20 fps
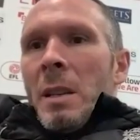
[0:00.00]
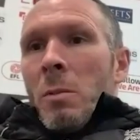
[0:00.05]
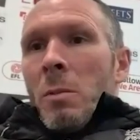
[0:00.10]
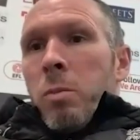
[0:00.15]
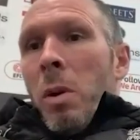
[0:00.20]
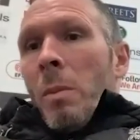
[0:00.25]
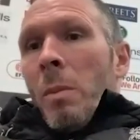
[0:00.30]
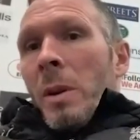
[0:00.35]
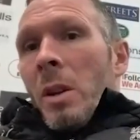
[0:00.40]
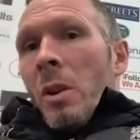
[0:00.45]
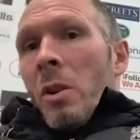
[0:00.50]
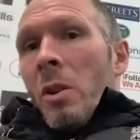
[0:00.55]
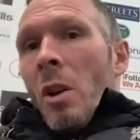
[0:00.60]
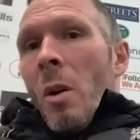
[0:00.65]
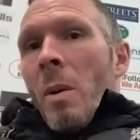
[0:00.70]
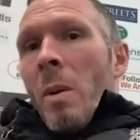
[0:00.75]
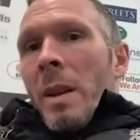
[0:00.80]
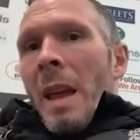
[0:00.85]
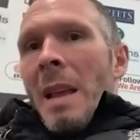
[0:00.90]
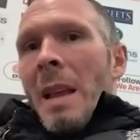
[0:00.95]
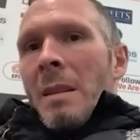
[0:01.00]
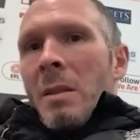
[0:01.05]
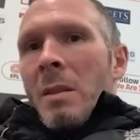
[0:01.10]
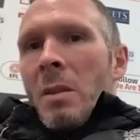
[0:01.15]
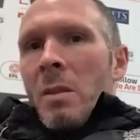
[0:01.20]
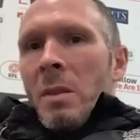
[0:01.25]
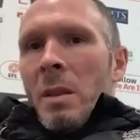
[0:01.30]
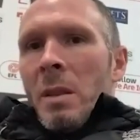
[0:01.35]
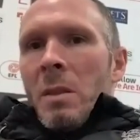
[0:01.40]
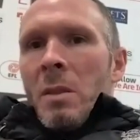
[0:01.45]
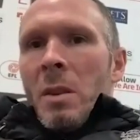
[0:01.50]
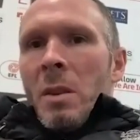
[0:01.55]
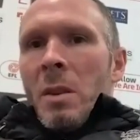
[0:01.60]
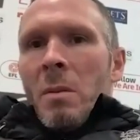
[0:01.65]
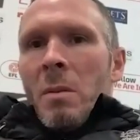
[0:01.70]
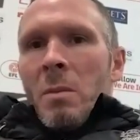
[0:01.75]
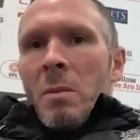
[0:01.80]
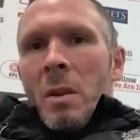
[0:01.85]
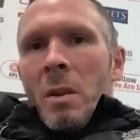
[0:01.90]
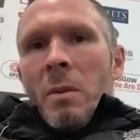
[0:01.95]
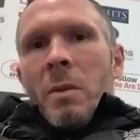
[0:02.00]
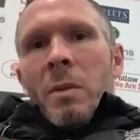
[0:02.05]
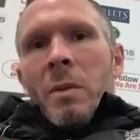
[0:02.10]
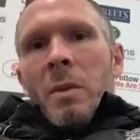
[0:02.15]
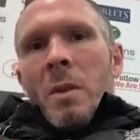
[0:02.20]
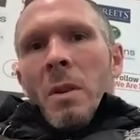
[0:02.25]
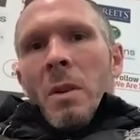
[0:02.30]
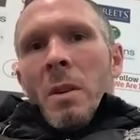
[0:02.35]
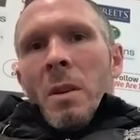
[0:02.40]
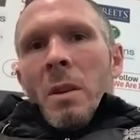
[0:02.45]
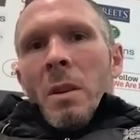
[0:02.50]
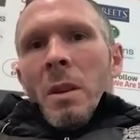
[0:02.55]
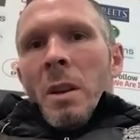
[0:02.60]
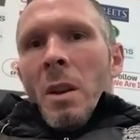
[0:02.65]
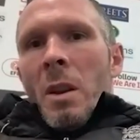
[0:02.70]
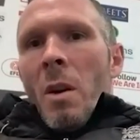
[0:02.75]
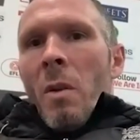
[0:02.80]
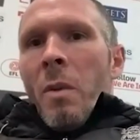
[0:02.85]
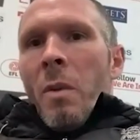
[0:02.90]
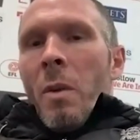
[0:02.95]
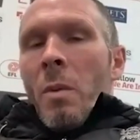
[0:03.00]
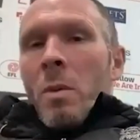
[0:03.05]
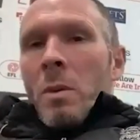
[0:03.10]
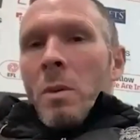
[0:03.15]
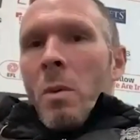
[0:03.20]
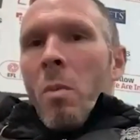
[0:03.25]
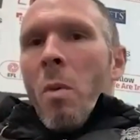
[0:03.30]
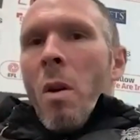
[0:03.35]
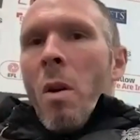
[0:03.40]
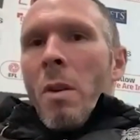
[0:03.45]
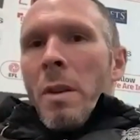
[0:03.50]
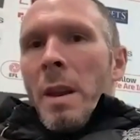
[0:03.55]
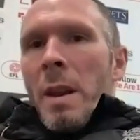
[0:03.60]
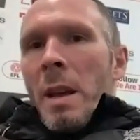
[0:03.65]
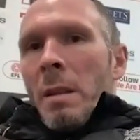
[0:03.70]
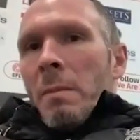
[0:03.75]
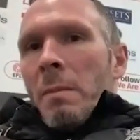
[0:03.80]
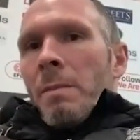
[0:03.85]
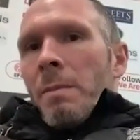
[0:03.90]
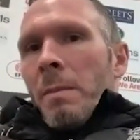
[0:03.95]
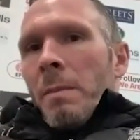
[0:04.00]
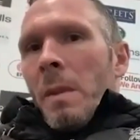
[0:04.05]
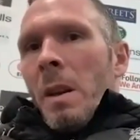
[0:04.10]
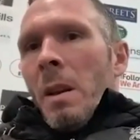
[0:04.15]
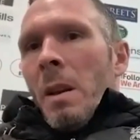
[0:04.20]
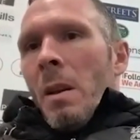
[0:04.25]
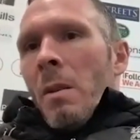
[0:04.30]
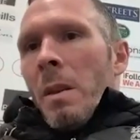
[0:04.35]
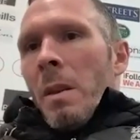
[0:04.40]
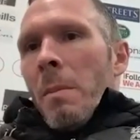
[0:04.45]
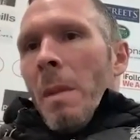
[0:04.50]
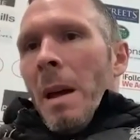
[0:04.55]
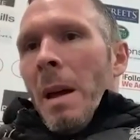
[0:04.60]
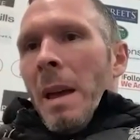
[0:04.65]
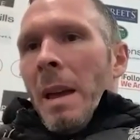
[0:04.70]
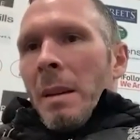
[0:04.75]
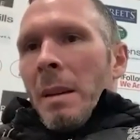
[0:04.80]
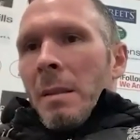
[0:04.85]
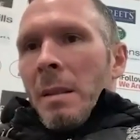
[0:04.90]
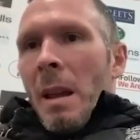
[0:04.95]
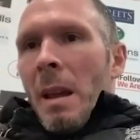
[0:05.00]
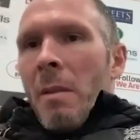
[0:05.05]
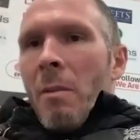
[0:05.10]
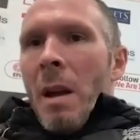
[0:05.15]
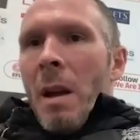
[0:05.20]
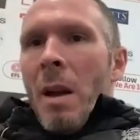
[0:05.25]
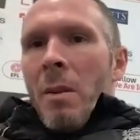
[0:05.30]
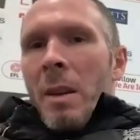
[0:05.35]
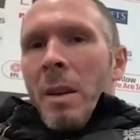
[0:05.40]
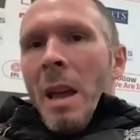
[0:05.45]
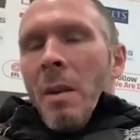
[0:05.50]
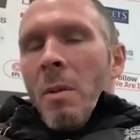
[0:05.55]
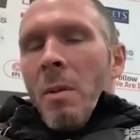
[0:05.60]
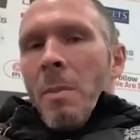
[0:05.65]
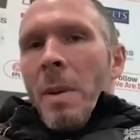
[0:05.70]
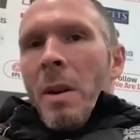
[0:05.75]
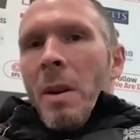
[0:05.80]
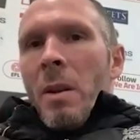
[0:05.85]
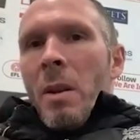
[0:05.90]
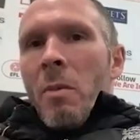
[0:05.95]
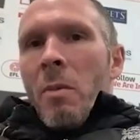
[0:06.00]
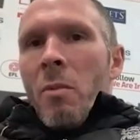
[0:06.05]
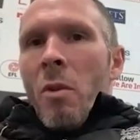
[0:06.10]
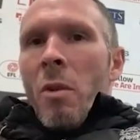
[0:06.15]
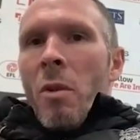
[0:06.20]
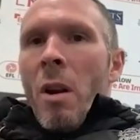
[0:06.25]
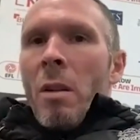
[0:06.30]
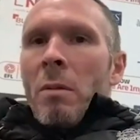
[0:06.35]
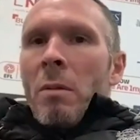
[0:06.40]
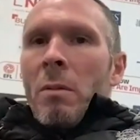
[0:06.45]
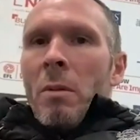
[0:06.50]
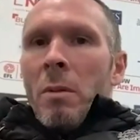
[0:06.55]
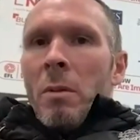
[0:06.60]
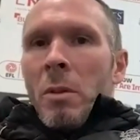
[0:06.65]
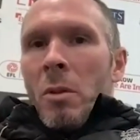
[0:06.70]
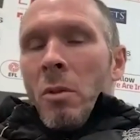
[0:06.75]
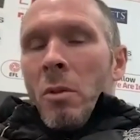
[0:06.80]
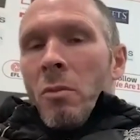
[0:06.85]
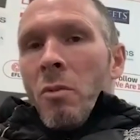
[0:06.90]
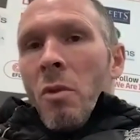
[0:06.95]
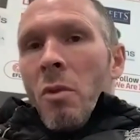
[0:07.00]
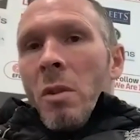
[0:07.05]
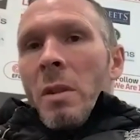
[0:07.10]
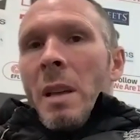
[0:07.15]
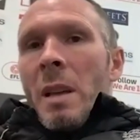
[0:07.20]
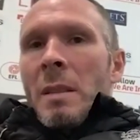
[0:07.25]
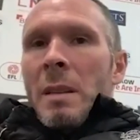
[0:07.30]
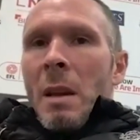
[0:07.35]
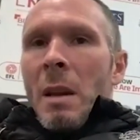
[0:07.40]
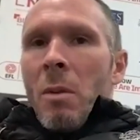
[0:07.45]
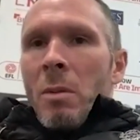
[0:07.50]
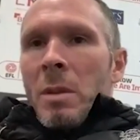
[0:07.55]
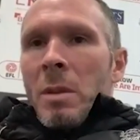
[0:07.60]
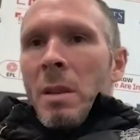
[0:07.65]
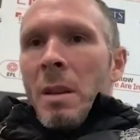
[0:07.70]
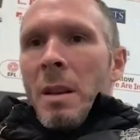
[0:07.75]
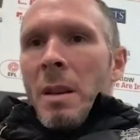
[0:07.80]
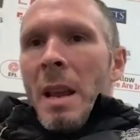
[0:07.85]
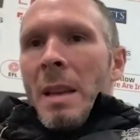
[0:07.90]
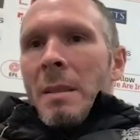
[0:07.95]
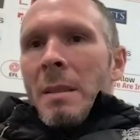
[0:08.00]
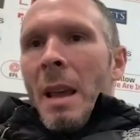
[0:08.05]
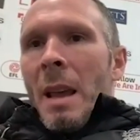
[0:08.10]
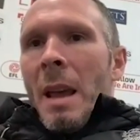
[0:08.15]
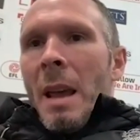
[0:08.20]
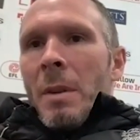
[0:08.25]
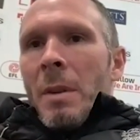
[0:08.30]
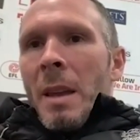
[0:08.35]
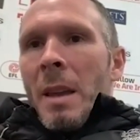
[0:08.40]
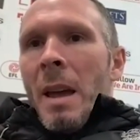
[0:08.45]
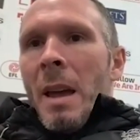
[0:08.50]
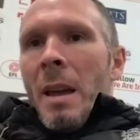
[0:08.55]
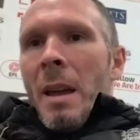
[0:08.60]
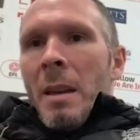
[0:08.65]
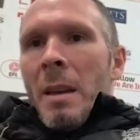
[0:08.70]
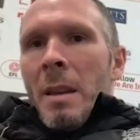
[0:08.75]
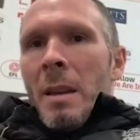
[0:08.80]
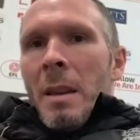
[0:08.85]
probably going to go against us in terms of, you know, if it was a 1-0, you know, they might accept, right, okay, we've been on a run, good run, let's go on to the next game and get